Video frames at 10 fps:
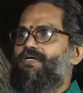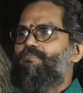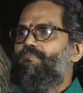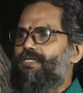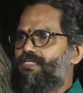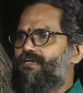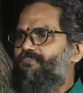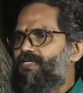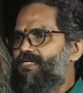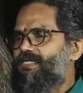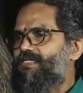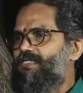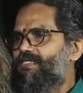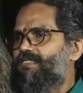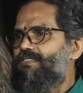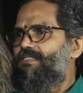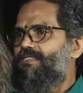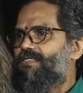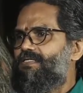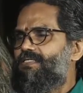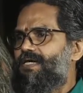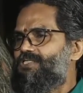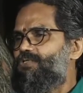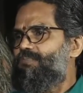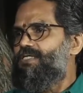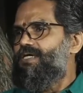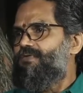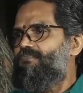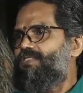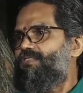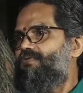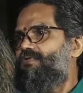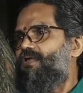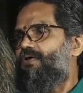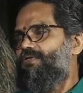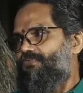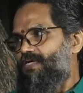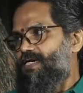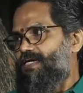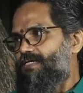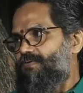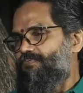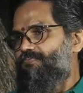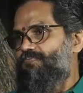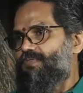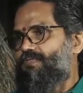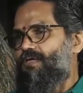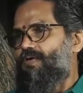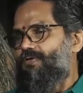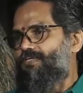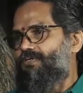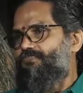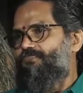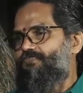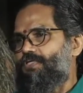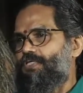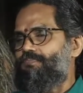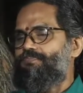But definitely that should be done with a lot of care, lot of